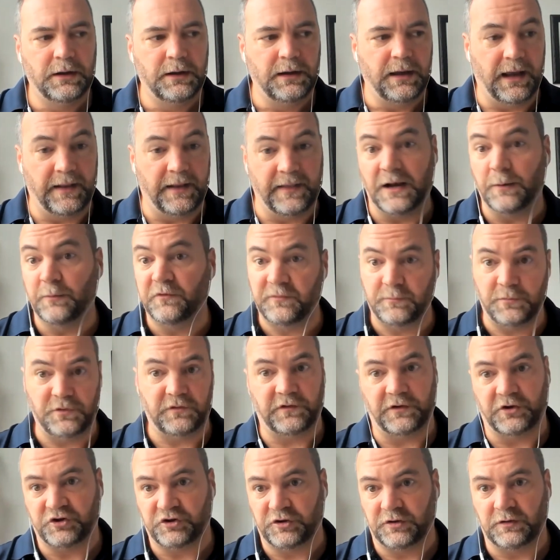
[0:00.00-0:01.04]
And then I was a
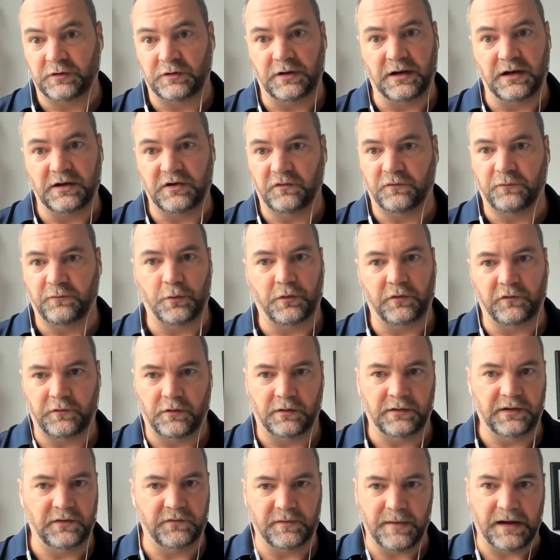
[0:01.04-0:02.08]
musician, and I just focused
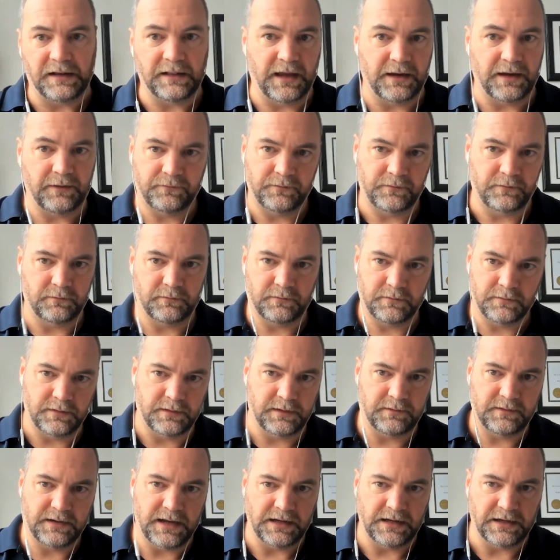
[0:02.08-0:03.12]
on living my life and
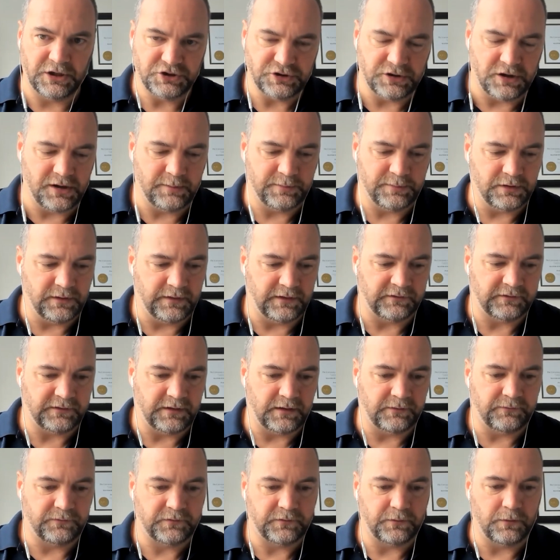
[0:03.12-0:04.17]
getting a job and all that
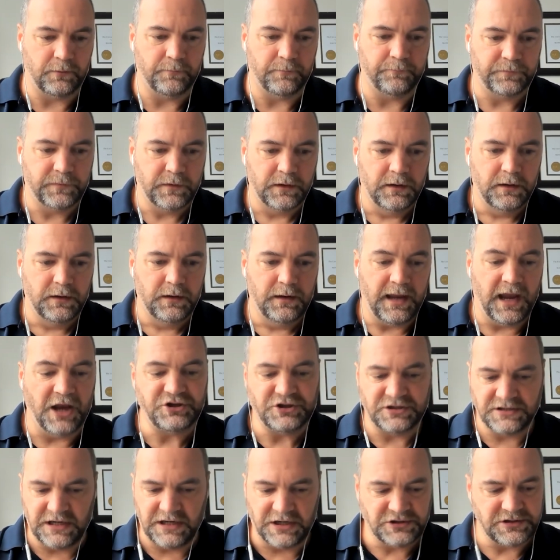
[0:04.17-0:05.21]
stuff. So
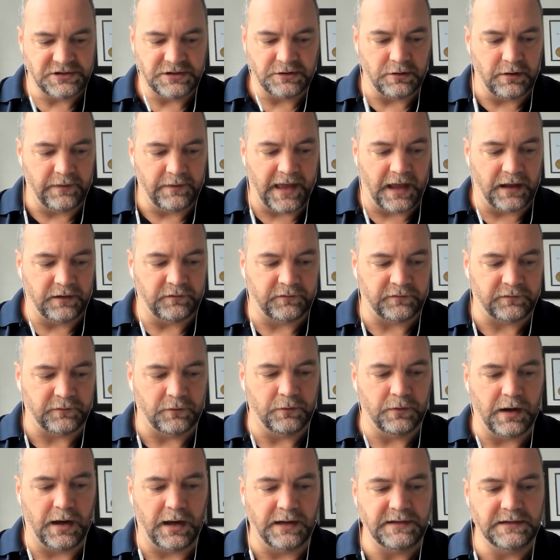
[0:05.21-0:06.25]
education and all that.
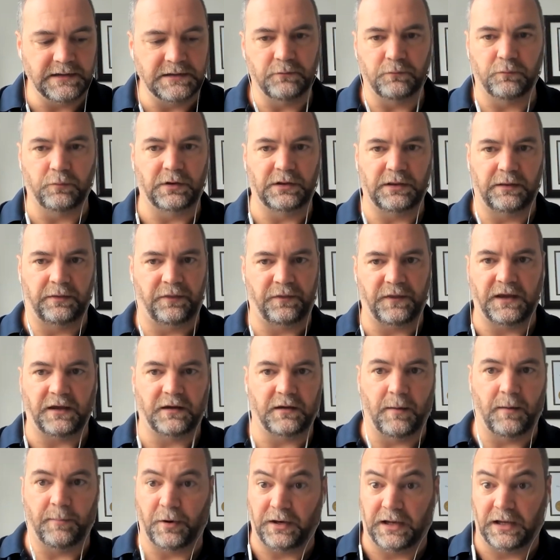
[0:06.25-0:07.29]
So I didn't really think
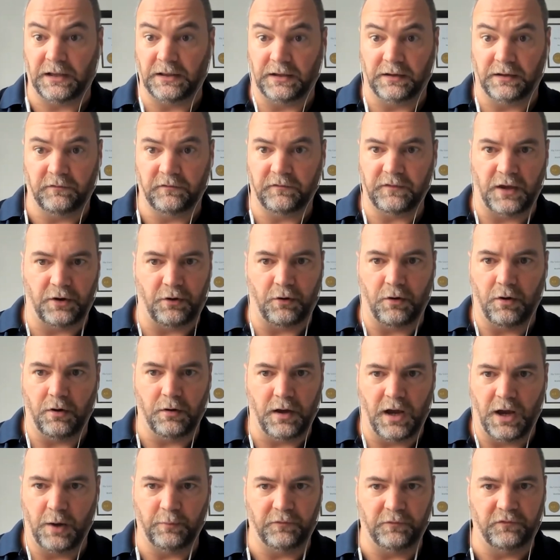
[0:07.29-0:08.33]
about aliens at all.
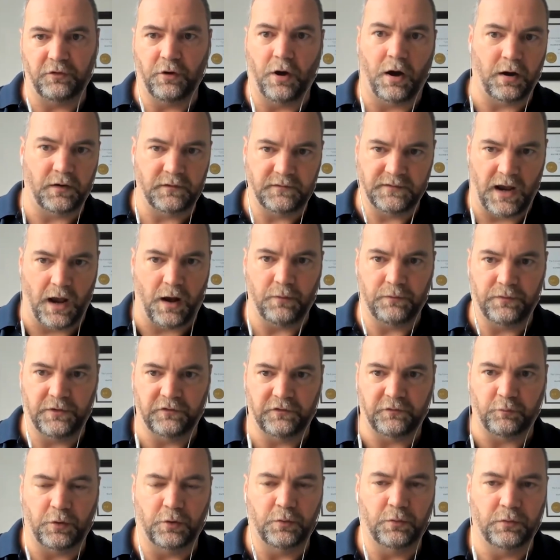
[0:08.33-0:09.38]
I was not down
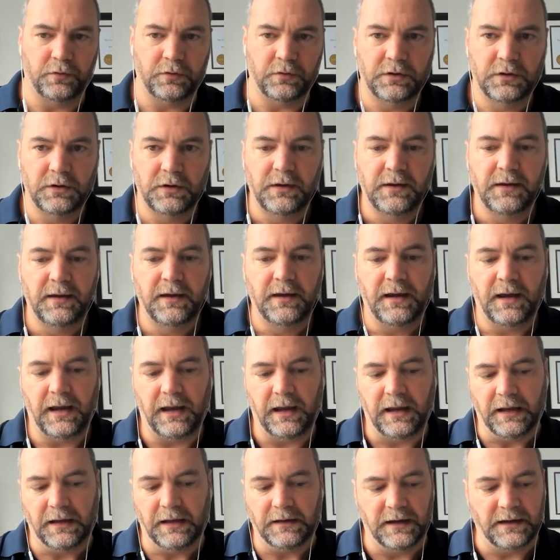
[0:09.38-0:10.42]
this road,
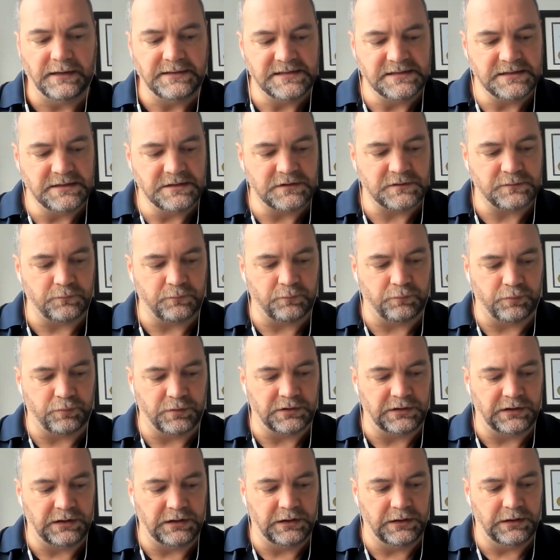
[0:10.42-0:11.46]
and I didn't
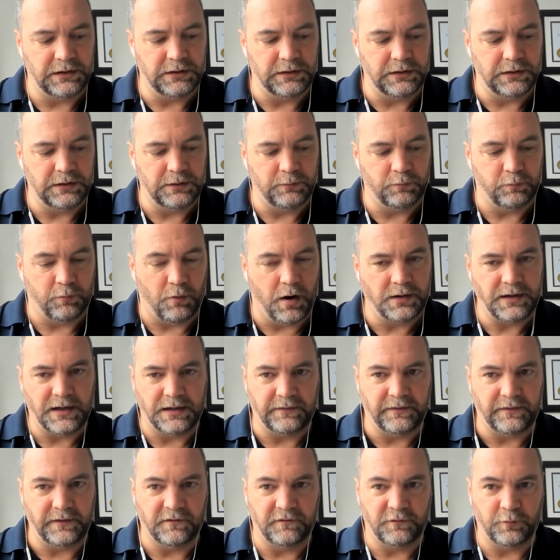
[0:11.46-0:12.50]
really want
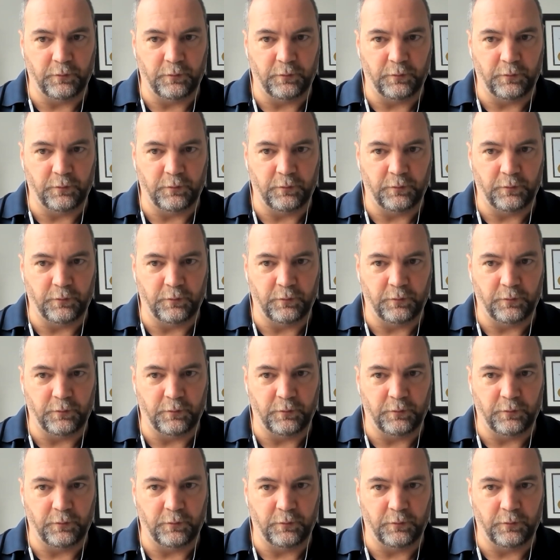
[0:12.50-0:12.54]
anything to do